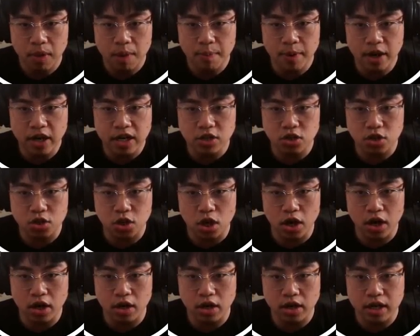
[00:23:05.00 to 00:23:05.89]
body just
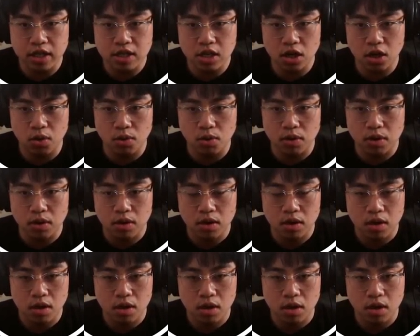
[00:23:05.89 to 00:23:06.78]
turned on its own.
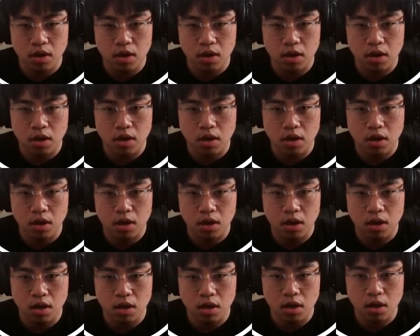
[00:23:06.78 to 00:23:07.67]

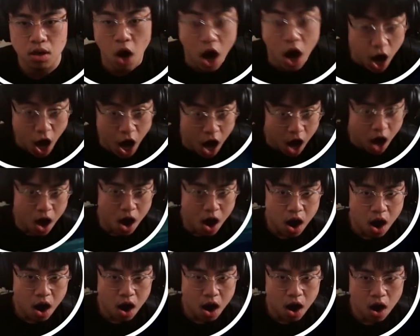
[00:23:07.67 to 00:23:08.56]
Ah!
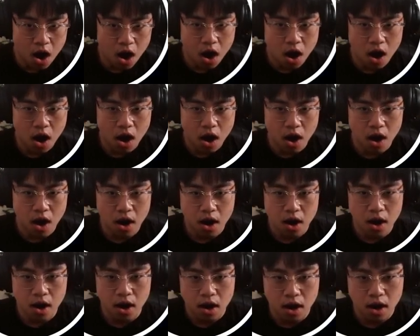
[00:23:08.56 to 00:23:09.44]
Ah!
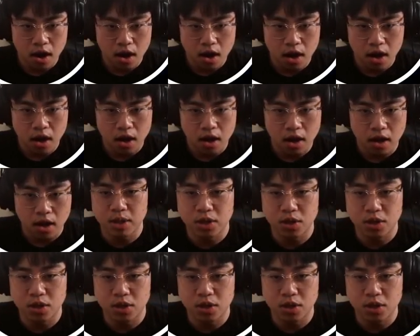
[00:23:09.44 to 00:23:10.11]
Ooh. You